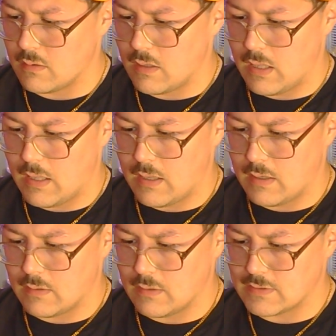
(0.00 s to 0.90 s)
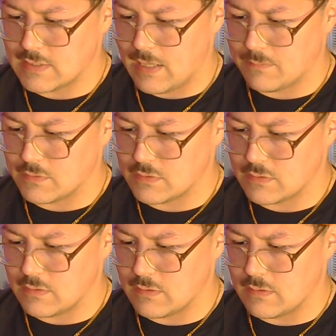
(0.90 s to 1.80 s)
And establish
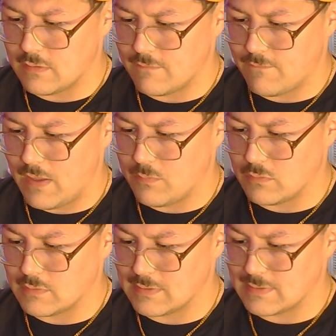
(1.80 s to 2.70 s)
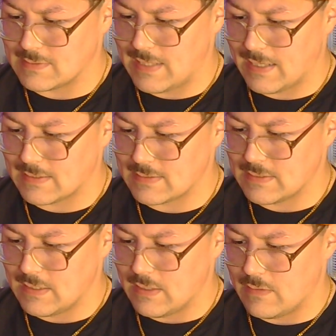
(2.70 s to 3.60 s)
the fable sect
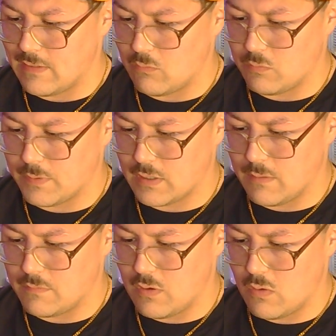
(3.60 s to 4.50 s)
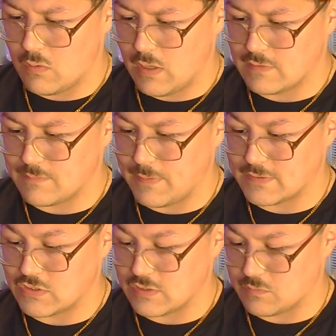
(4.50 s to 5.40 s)
that will become known as the Bene
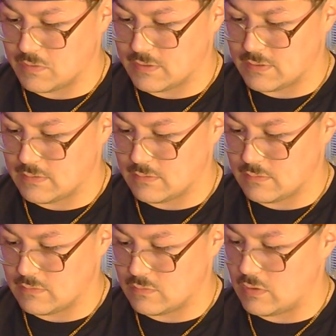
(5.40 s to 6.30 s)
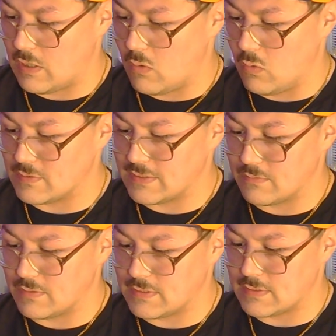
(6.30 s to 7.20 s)
Gesserit. So yeah, a whole
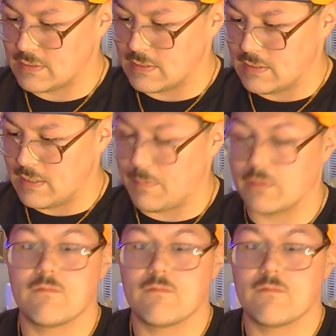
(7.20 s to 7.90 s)
series about the